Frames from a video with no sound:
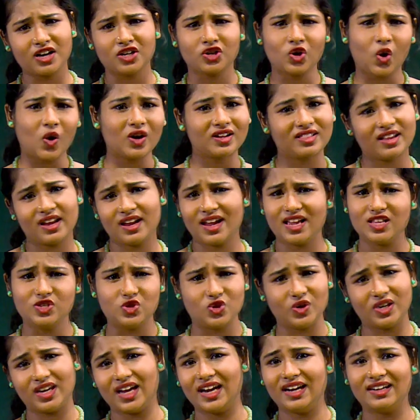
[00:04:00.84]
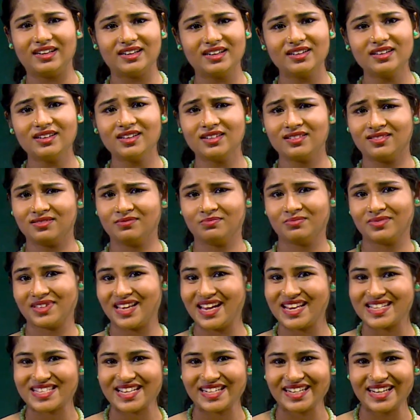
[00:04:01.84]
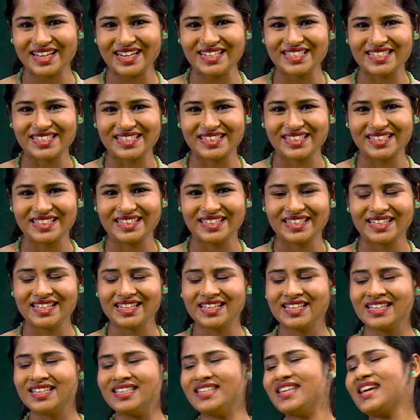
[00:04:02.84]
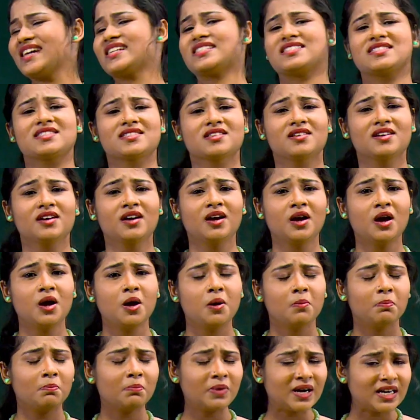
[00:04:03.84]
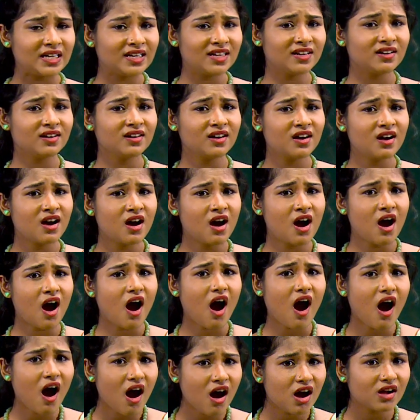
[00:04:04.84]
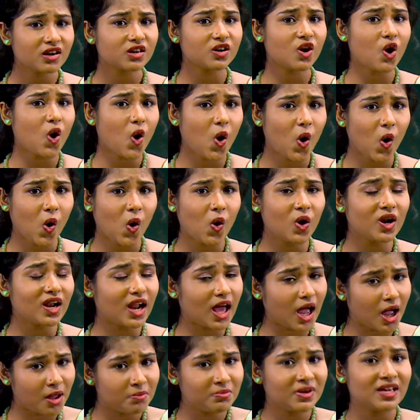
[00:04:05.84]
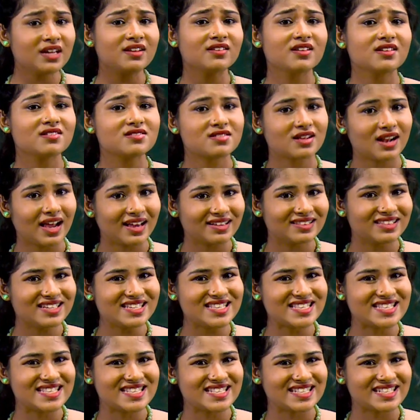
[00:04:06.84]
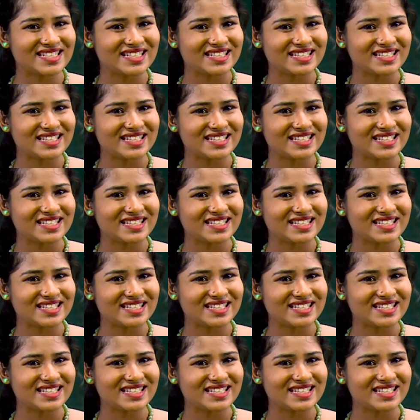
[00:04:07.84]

not educated, isn't it? Yes. But are all Americans like this?